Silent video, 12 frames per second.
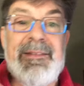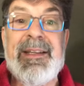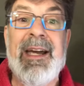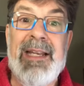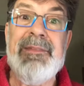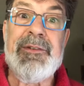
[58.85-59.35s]
It's
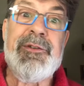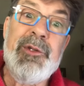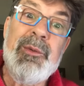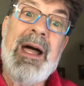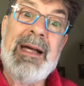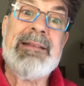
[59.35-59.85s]
kind of a
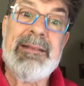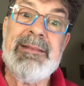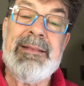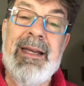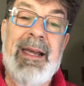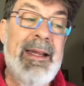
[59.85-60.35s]

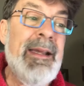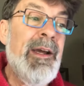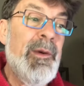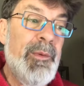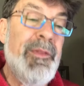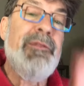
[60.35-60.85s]
two-act day
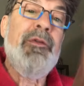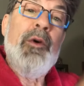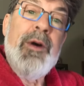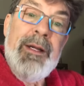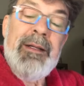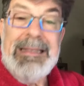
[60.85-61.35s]
with the
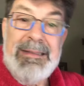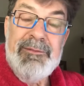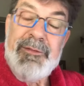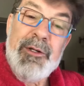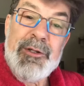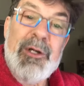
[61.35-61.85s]
void
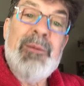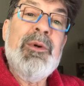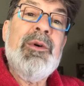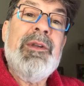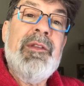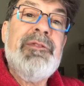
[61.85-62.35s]
Virgo Virgo
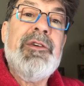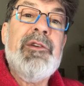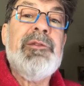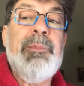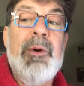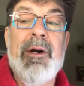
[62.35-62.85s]
moon in the
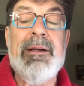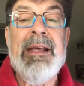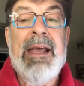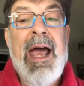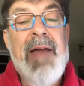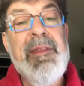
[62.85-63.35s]
first part,
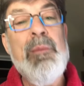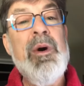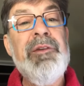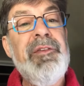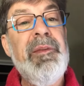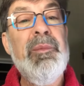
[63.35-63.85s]
and then once the